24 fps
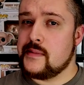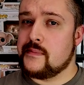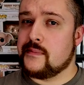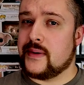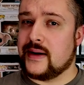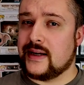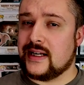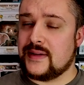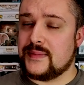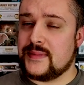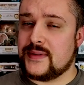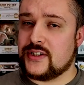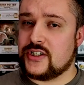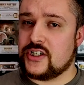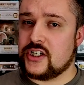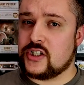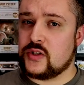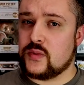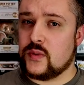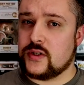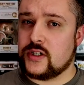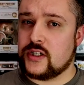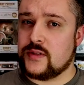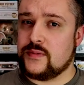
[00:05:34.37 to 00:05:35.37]
My name is
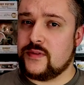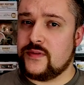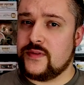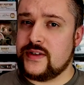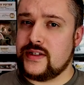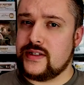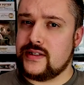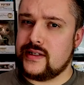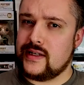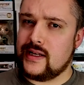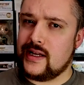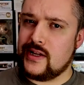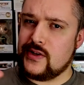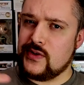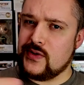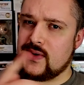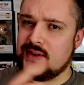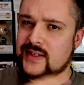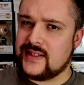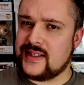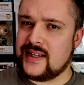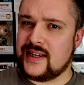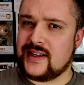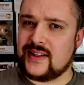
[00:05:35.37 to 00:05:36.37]
Justin Watches Movies, and you
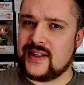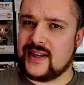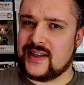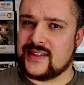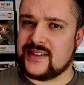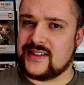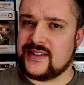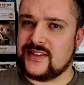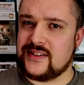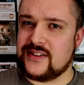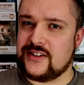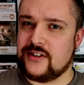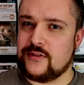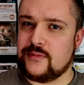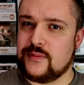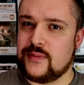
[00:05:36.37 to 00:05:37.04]
guys stay classy, YouTube.